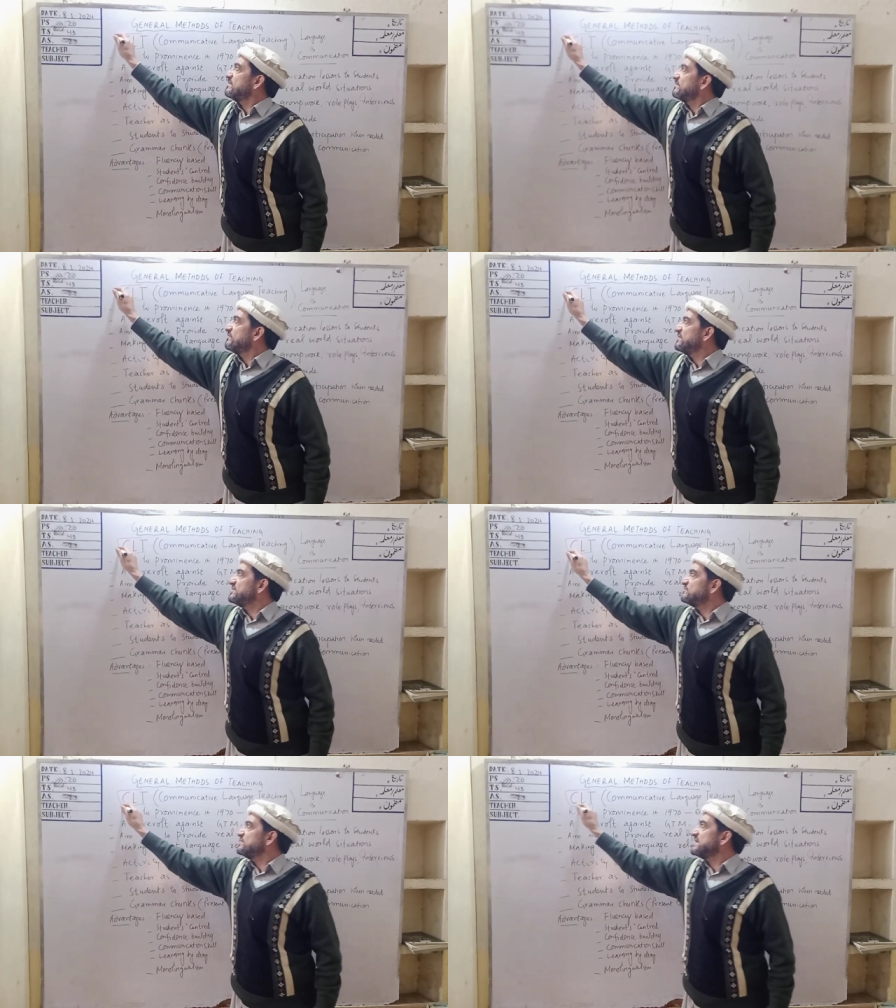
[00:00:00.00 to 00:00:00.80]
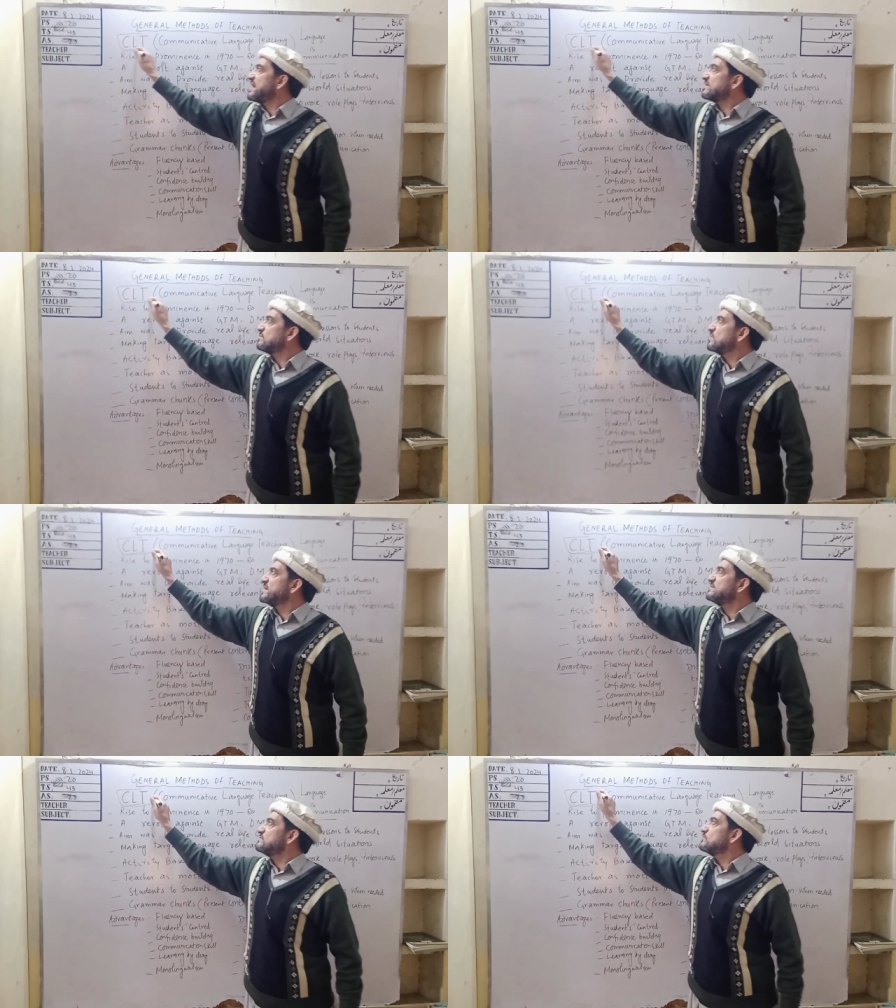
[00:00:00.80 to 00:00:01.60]
which we are
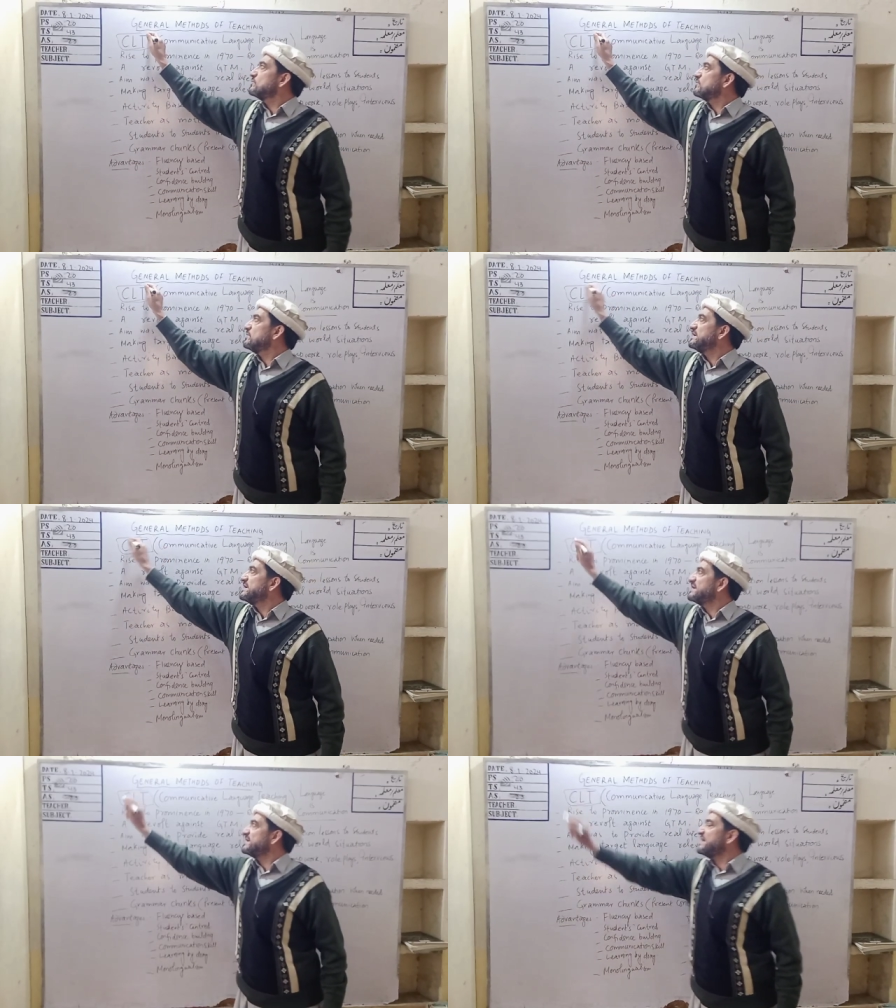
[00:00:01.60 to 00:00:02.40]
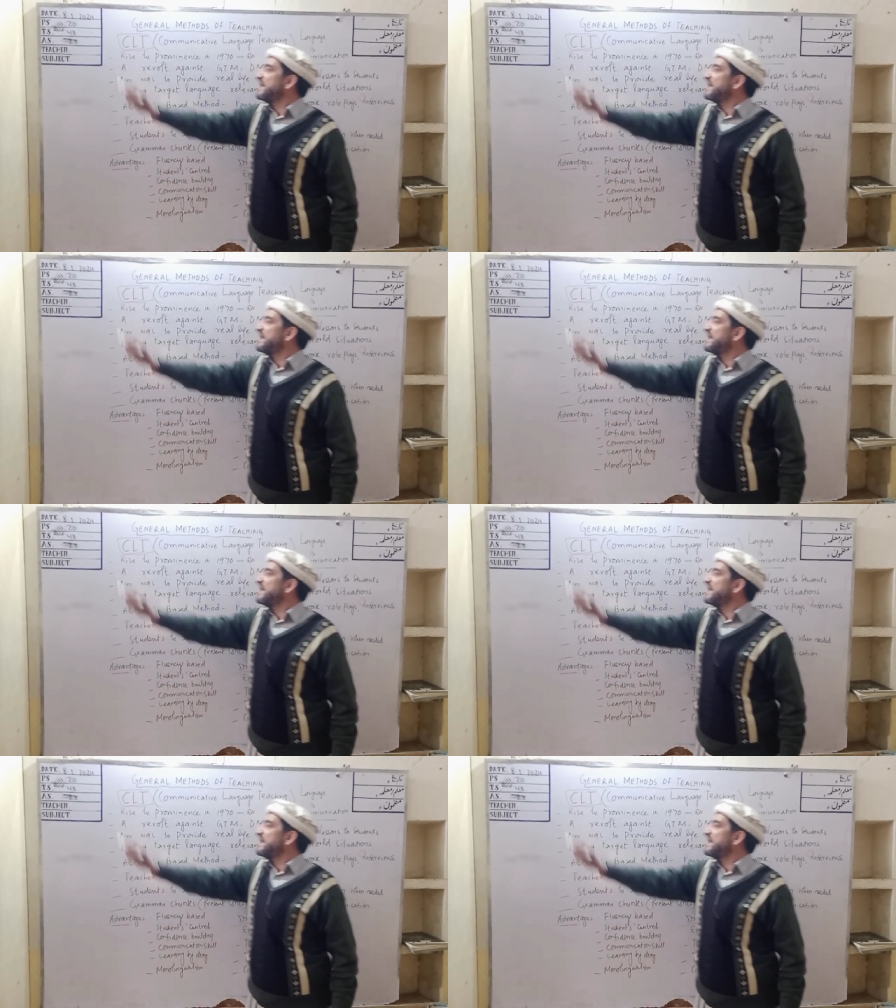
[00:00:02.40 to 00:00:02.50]
going to learn